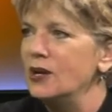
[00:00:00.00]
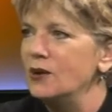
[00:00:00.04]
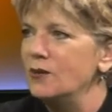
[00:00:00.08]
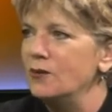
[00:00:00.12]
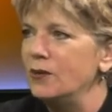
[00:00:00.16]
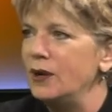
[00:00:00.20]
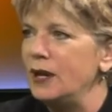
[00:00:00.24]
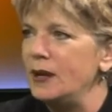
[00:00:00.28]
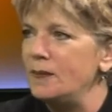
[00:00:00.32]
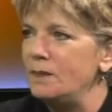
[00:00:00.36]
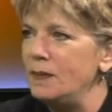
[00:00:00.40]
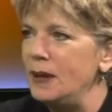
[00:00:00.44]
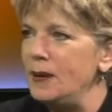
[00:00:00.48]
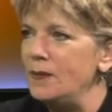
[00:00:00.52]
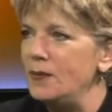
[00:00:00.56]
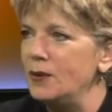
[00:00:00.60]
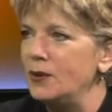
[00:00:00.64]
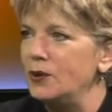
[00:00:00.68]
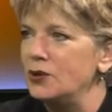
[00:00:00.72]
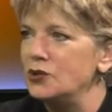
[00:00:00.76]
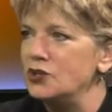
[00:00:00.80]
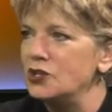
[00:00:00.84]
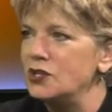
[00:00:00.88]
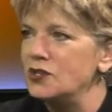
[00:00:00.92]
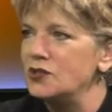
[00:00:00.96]
where people
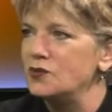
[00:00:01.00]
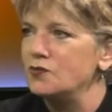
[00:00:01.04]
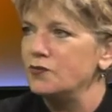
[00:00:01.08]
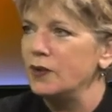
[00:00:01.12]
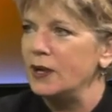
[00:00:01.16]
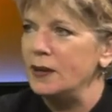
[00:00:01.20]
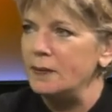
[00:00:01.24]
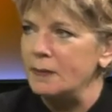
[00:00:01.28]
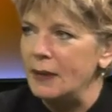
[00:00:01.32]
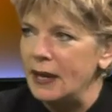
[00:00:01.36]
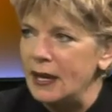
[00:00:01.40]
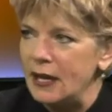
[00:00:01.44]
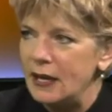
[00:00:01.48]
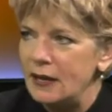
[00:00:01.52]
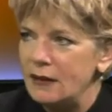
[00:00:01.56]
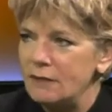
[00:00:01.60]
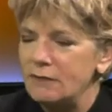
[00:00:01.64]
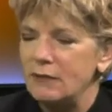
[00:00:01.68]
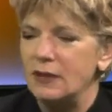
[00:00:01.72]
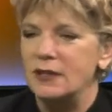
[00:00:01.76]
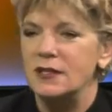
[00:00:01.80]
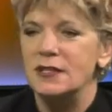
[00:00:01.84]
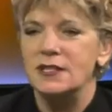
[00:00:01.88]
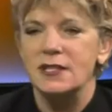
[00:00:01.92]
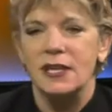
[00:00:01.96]
could just ring me
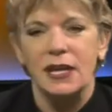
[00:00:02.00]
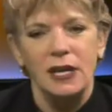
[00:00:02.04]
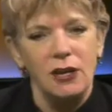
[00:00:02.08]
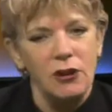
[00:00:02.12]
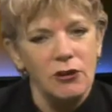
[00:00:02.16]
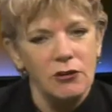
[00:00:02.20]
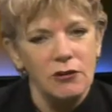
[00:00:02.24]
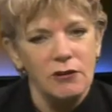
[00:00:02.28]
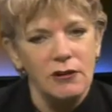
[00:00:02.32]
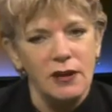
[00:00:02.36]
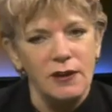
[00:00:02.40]
and say, look,